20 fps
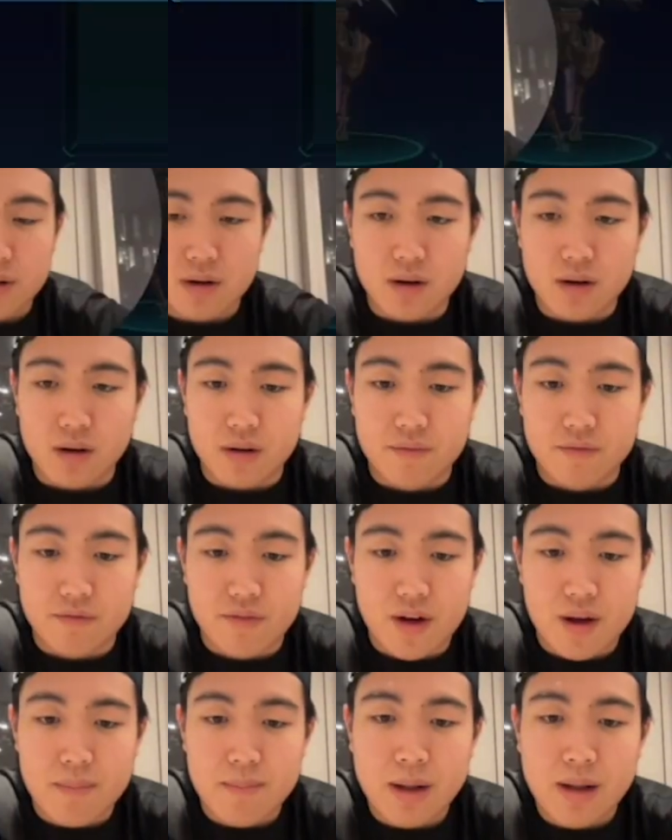click
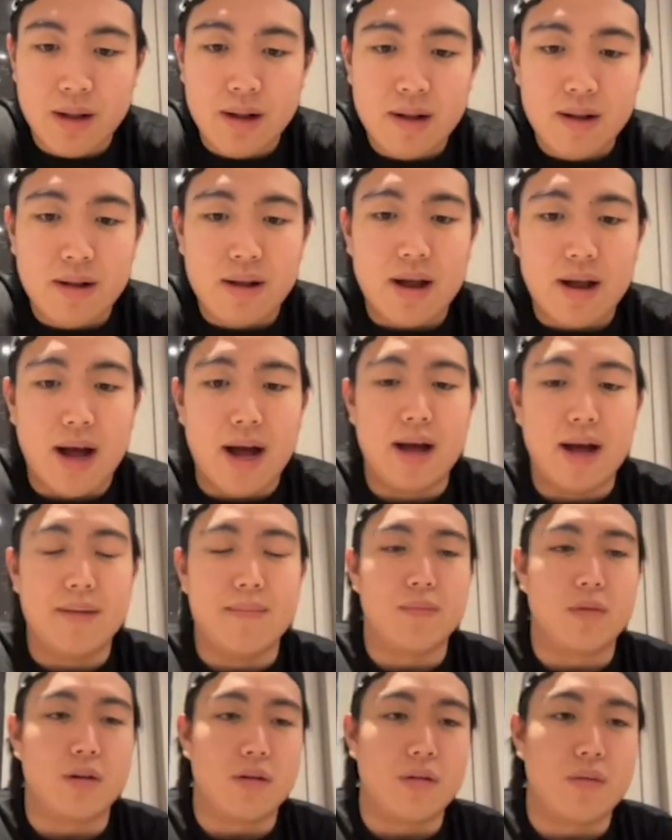confirm,
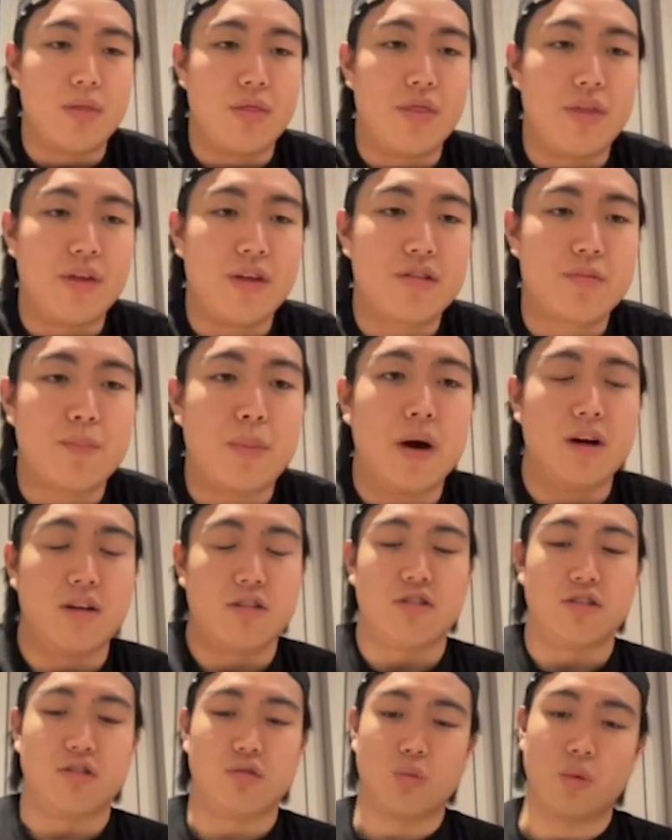and this
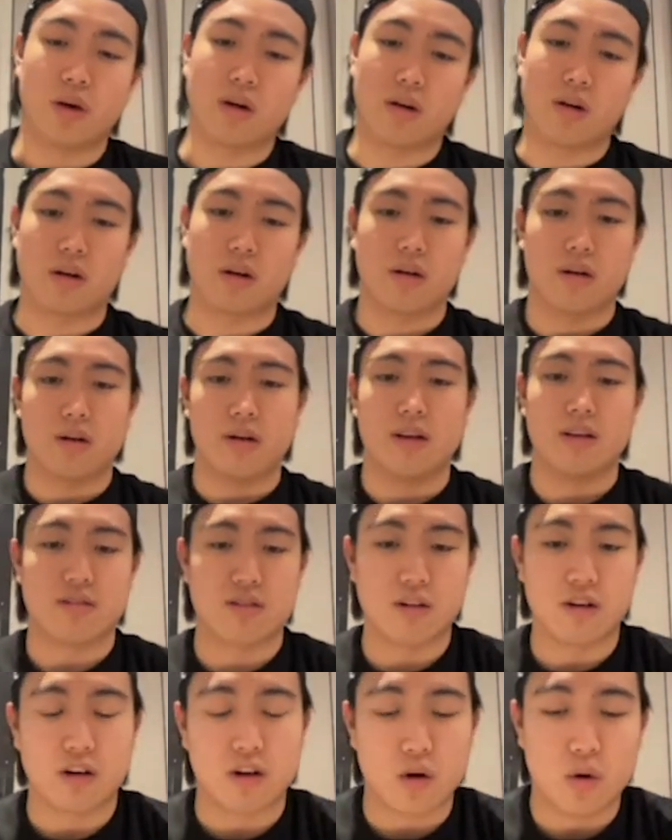purchase is
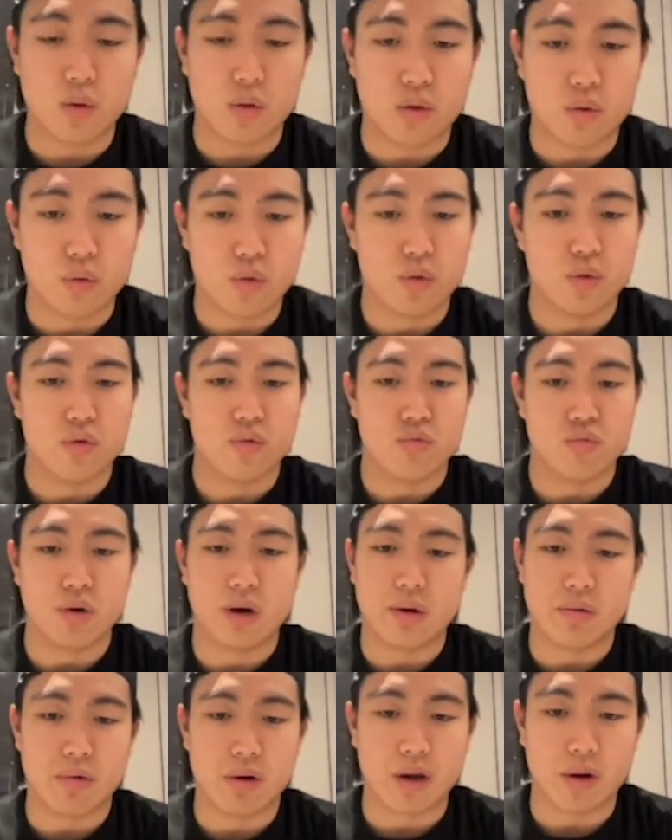gonna go through
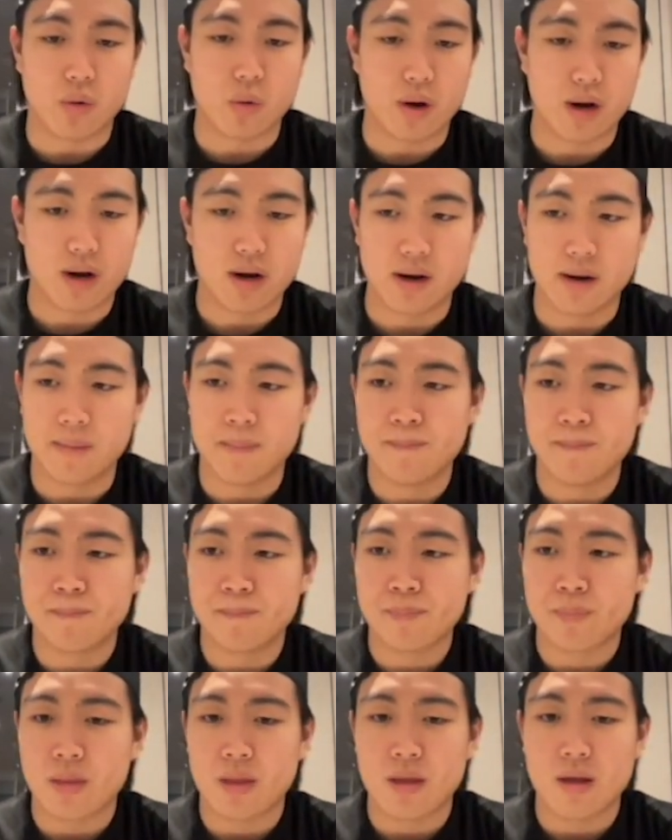really, really quickly.
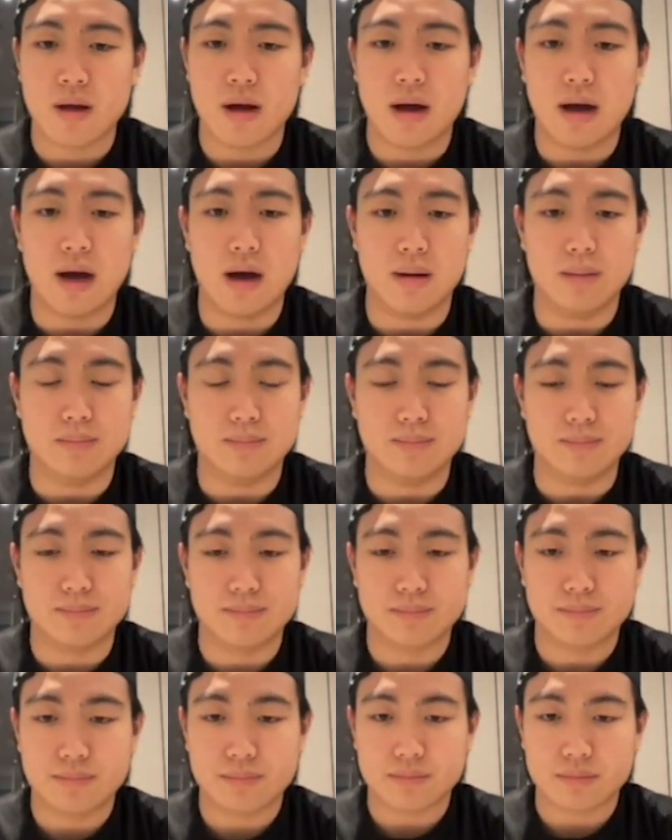
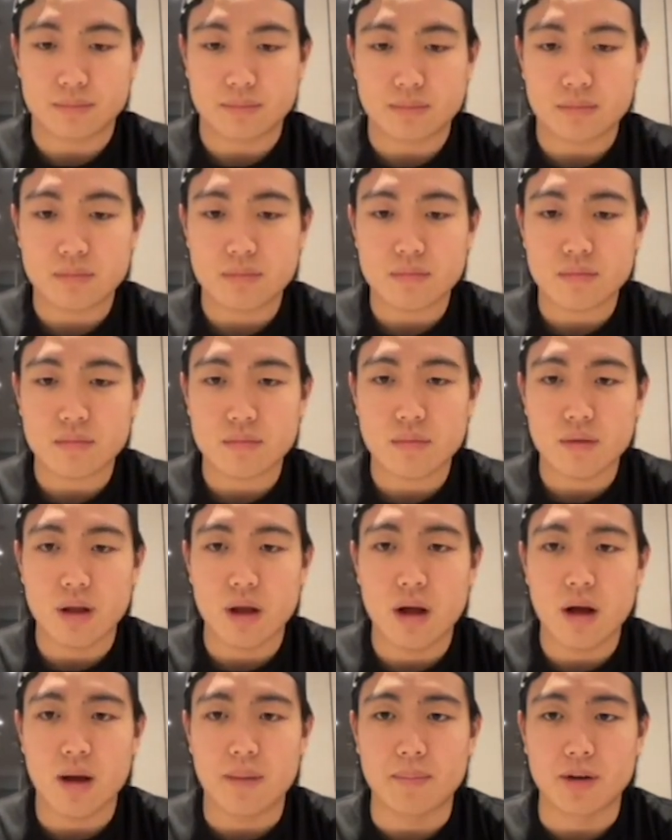I'm
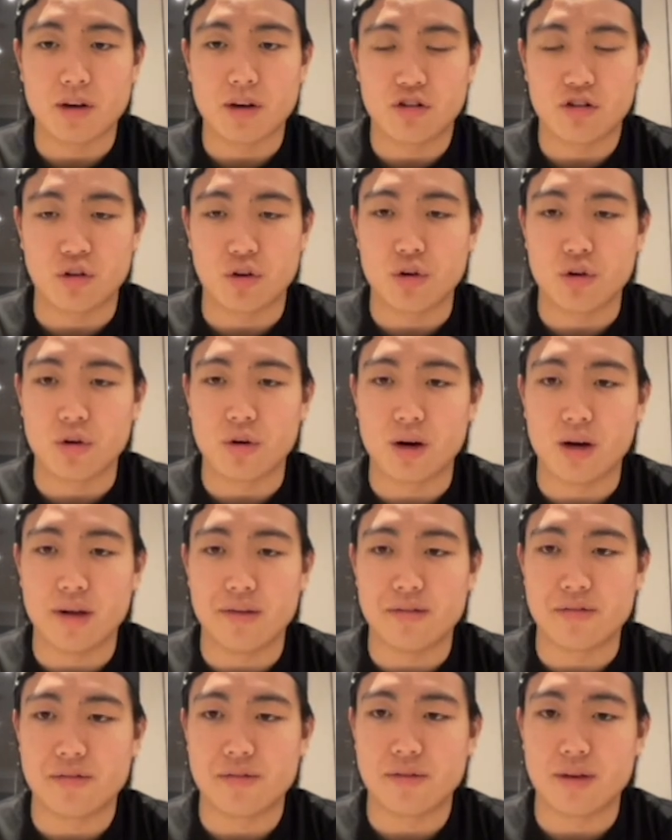gonna show you
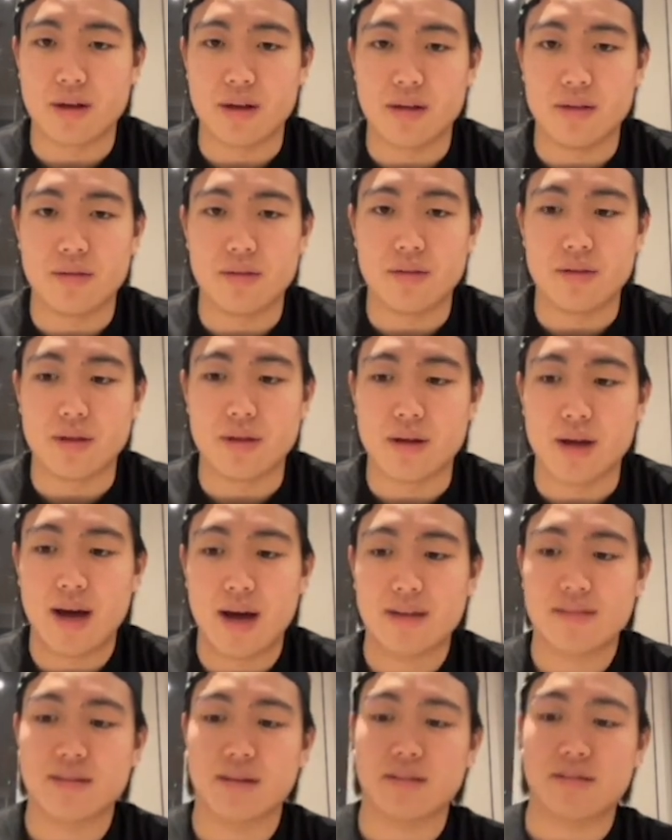guys in the
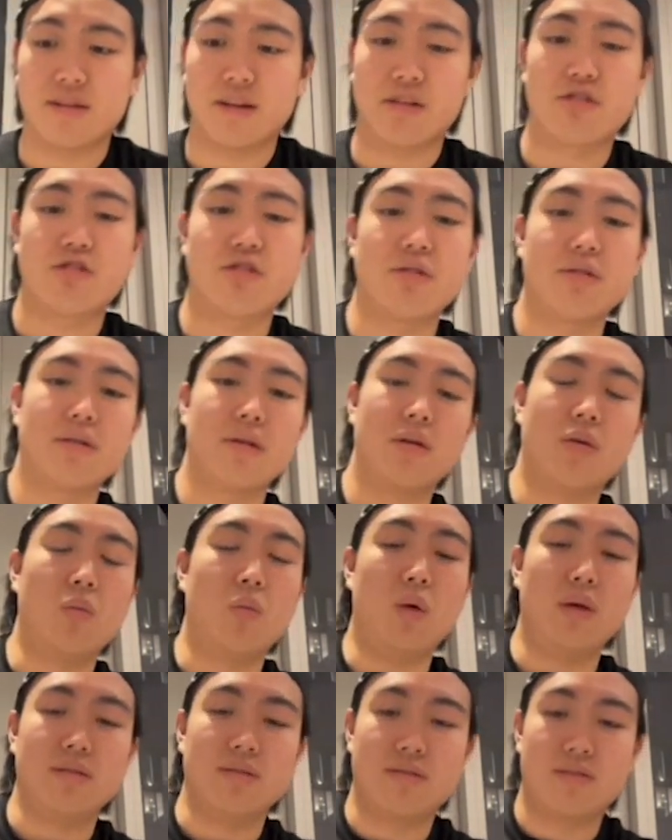asset section
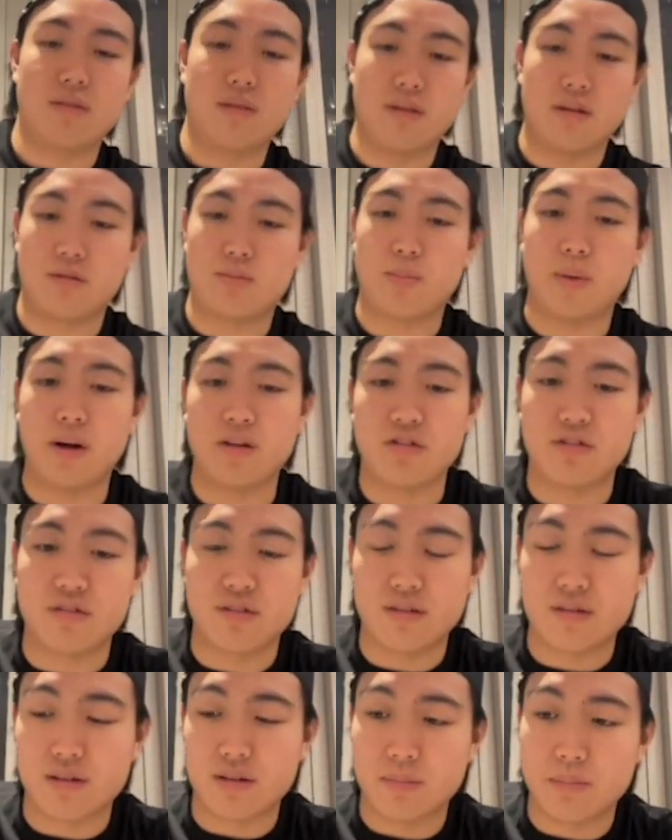once this purchase
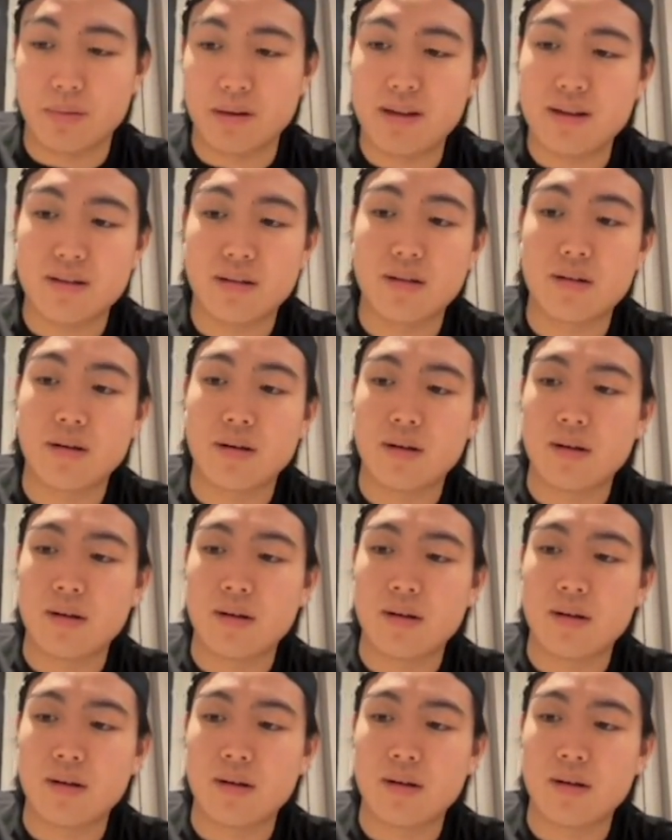is completed